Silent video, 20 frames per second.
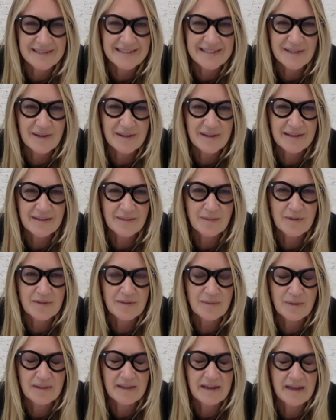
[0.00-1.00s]
So I think
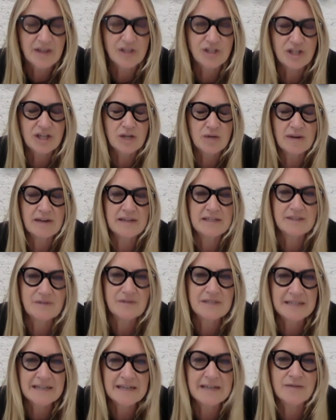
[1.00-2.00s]
with energy,
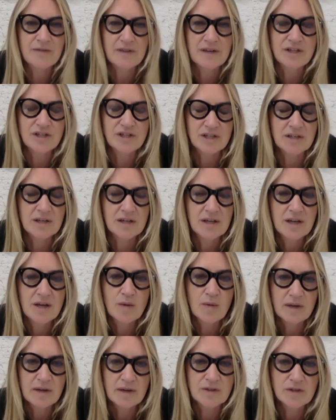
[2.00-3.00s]
creativity and innovation,
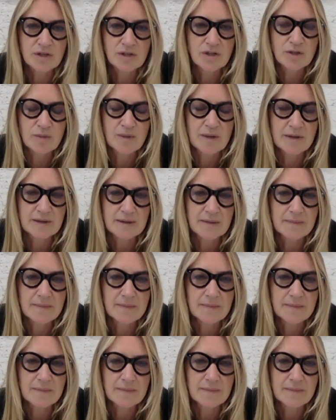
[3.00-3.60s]
we can do a huge amount.